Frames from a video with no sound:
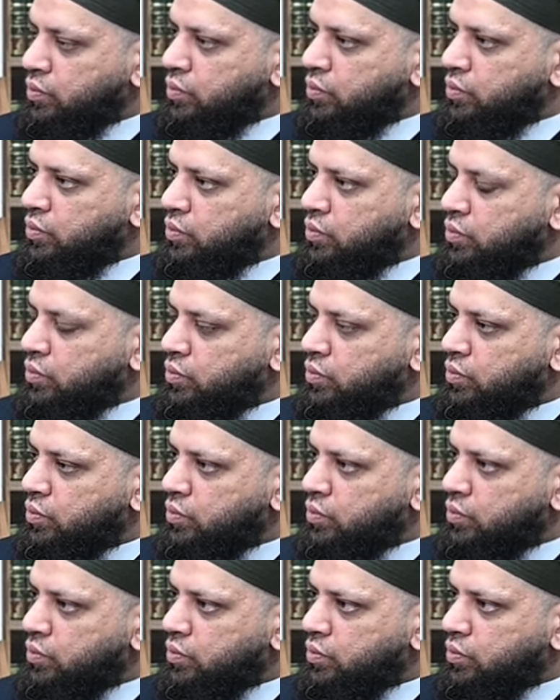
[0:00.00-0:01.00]

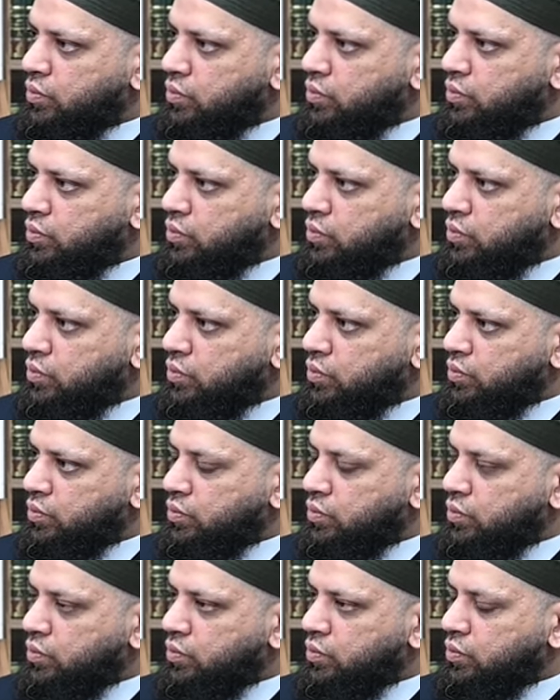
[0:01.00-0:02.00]

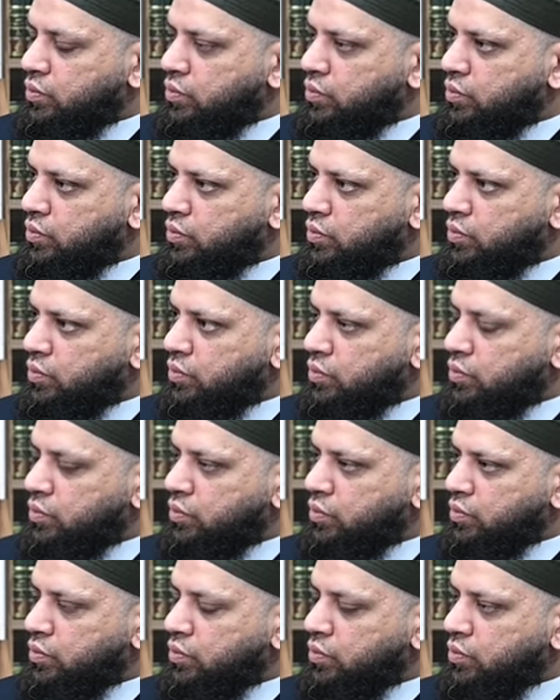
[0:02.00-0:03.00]

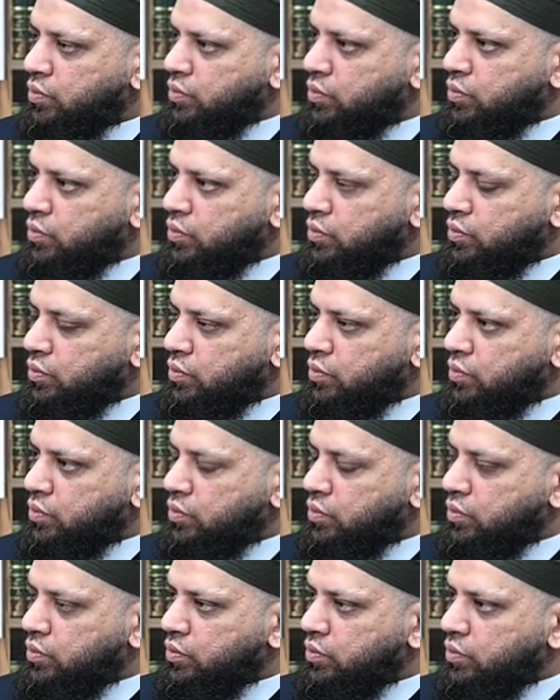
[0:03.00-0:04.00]

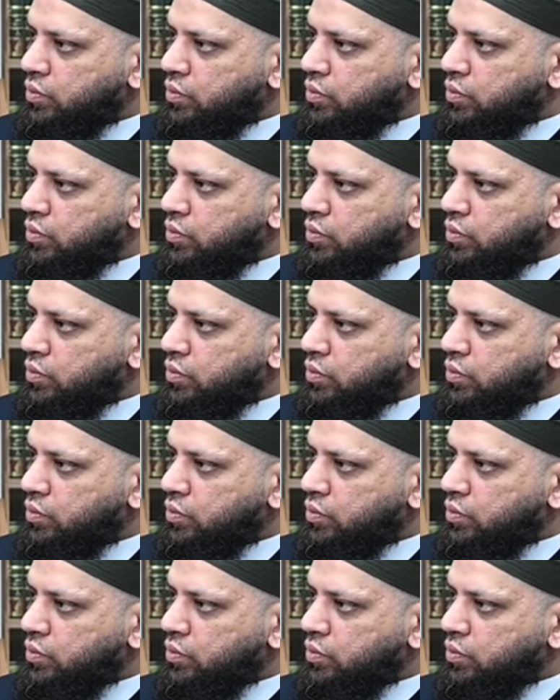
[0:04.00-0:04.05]
The person shown says nothing.